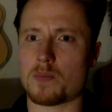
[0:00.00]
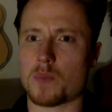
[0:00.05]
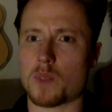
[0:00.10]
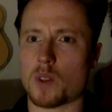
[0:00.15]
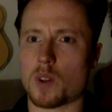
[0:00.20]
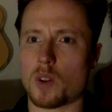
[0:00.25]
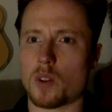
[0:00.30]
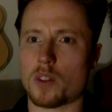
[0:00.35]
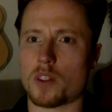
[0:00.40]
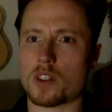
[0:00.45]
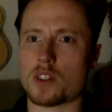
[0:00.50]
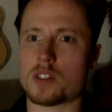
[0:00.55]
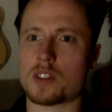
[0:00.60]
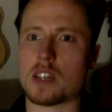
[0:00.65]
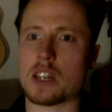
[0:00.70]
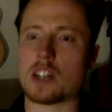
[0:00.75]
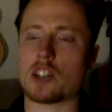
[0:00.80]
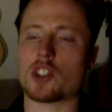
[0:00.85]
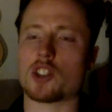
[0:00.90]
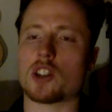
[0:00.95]
the
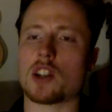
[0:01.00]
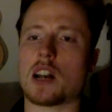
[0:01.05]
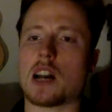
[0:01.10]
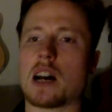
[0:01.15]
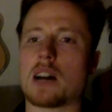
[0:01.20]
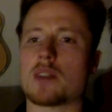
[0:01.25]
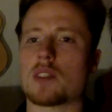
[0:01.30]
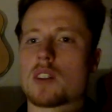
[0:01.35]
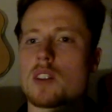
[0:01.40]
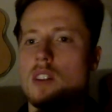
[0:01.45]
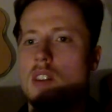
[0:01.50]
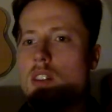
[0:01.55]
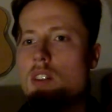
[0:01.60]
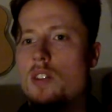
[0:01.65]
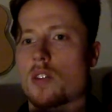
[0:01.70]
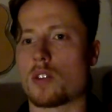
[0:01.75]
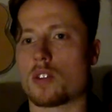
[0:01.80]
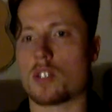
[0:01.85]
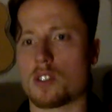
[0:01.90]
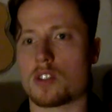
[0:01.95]
session after the
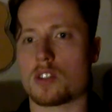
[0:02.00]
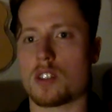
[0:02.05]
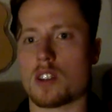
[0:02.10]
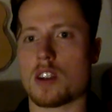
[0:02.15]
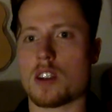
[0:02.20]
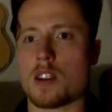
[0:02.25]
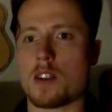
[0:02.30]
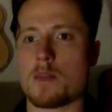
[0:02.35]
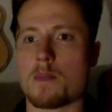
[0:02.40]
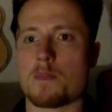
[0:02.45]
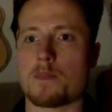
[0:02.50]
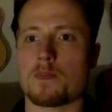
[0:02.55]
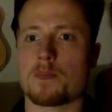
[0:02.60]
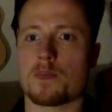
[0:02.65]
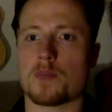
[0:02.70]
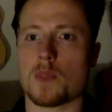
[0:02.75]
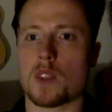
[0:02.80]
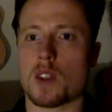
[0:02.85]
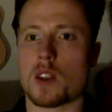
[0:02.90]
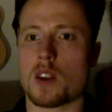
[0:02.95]
Thursday,
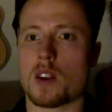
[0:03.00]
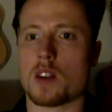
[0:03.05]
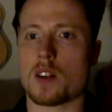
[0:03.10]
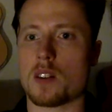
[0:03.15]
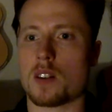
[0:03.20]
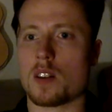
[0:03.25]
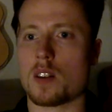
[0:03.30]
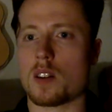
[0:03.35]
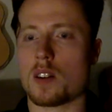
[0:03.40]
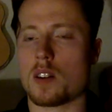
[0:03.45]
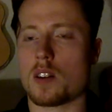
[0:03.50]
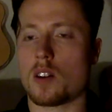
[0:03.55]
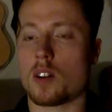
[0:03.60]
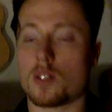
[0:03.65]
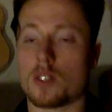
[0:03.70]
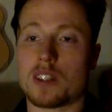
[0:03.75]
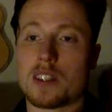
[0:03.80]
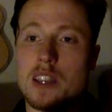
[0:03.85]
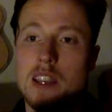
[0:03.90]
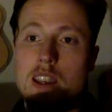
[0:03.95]
on
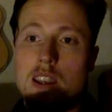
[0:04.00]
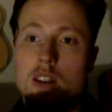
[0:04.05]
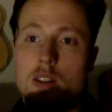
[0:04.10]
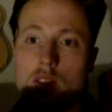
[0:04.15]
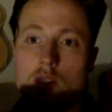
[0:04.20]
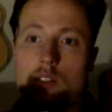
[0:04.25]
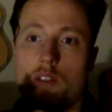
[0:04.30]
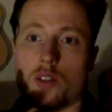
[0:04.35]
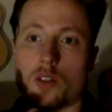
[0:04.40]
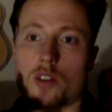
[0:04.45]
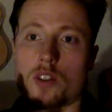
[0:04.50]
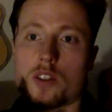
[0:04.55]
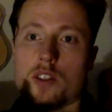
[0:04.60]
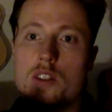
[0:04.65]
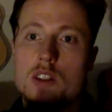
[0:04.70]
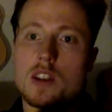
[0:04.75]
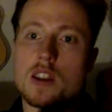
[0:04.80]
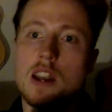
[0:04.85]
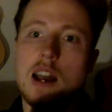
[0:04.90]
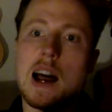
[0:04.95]
the
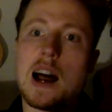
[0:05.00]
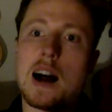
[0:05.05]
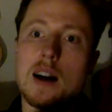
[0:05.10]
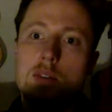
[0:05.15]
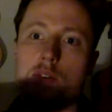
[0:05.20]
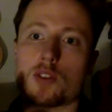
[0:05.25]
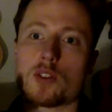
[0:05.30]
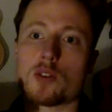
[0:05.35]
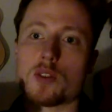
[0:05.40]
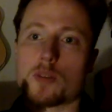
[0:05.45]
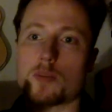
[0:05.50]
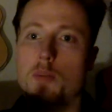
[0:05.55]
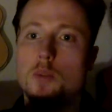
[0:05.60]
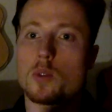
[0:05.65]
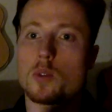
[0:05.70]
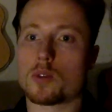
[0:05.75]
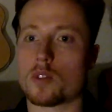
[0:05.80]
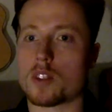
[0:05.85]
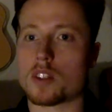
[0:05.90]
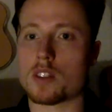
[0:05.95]
Thursday after the
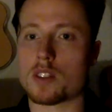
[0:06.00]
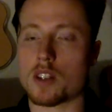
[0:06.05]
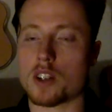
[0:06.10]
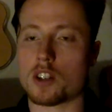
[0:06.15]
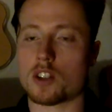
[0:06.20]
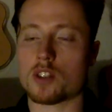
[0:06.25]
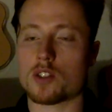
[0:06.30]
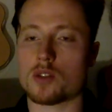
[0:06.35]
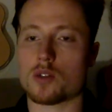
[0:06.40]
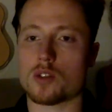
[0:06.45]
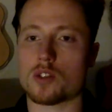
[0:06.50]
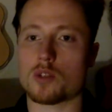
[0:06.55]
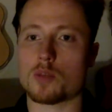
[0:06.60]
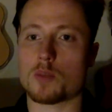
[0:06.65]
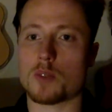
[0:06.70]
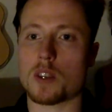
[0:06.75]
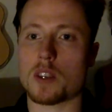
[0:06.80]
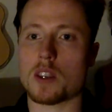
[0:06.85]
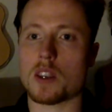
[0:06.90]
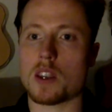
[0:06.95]
bouldering session, so to
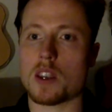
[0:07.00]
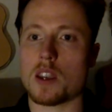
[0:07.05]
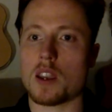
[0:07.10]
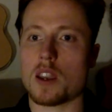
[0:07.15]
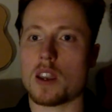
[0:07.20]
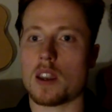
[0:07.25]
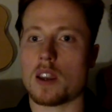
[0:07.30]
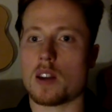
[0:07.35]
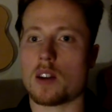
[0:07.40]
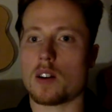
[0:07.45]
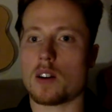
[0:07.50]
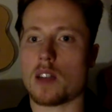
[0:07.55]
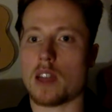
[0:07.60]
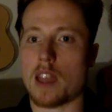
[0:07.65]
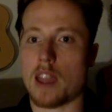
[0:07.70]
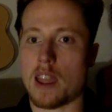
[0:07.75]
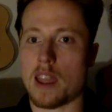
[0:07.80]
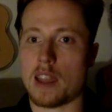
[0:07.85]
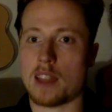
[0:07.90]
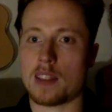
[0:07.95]
speak,
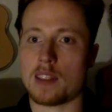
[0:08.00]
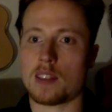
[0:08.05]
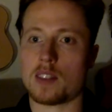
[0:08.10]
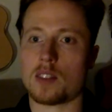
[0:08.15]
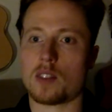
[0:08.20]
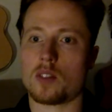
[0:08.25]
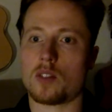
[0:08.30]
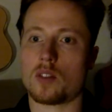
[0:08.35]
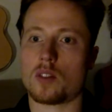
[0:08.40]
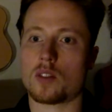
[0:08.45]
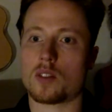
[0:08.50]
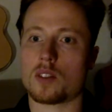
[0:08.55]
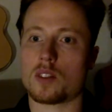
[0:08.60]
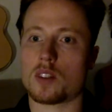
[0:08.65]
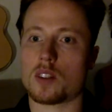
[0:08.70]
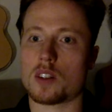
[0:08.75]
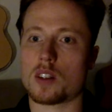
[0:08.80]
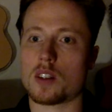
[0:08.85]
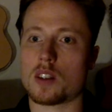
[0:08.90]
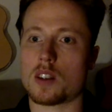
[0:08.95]
and on
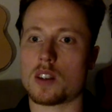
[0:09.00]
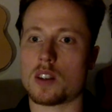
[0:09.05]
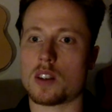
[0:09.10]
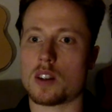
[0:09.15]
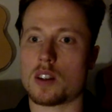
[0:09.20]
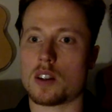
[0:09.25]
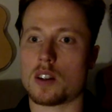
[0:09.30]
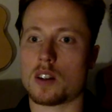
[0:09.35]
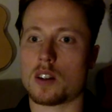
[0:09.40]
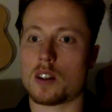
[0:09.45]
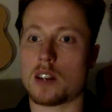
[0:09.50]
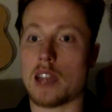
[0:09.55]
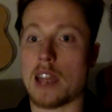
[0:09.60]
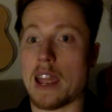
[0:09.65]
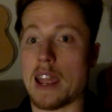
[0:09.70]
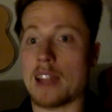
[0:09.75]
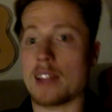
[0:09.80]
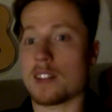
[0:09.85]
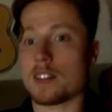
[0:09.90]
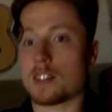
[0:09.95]
the
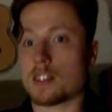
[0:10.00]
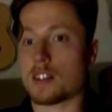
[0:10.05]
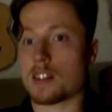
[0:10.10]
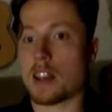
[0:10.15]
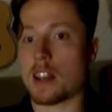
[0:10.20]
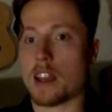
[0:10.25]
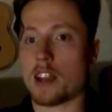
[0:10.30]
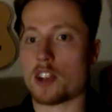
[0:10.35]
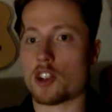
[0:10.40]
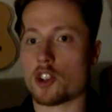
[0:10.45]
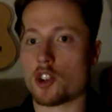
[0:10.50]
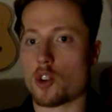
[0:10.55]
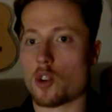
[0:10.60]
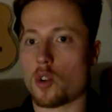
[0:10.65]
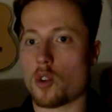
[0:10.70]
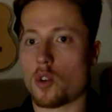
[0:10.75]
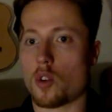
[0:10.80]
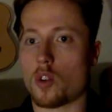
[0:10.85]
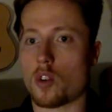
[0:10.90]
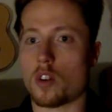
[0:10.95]

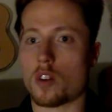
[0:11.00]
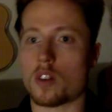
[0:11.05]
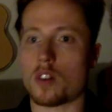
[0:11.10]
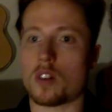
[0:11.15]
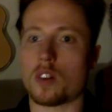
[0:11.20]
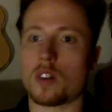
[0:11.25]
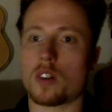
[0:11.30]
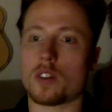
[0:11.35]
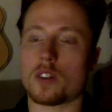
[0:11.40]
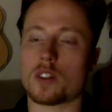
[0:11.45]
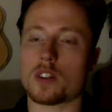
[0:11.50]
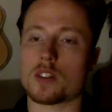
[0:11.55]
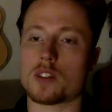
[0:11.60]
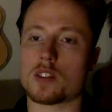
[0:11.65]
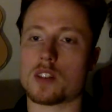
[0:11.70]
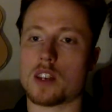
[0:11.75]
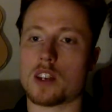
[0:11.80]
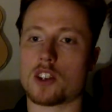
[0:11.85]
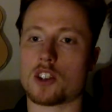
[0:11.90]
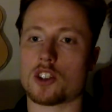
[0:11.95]
or on the
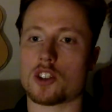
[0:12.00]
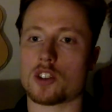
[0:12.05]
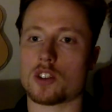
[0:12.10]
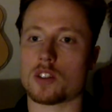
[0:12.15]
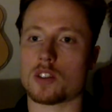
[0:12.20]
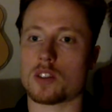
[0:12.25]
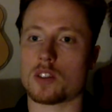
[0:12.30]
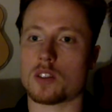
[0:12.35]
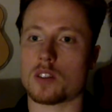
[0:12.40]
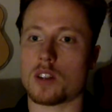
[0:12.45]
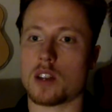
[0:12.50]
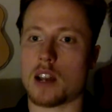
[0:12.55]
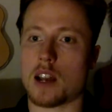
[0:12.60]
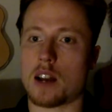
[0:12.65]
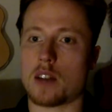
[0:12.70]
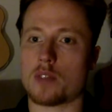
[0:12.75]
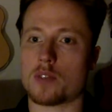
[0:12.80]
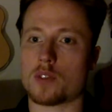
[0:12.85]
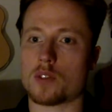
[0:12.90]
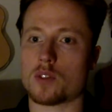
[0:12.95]
session
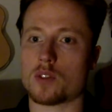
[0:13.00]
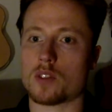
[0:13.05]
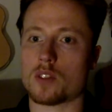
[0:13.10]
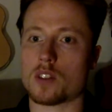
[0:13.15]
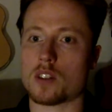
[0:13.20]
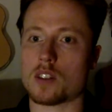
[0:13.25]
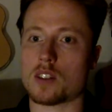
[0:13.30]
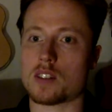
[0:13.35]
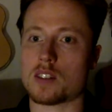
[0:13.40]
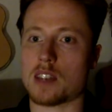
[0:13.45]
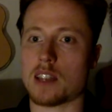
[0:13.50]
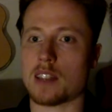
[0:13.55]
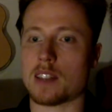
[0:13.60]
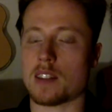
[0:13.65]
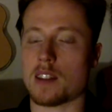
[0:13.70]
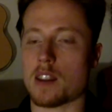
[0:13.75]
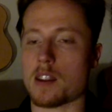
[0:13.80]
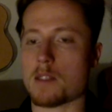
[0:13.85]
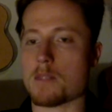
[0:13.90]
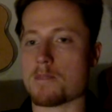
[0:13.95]
after the
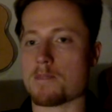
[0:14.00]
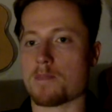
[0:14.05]
Sunday.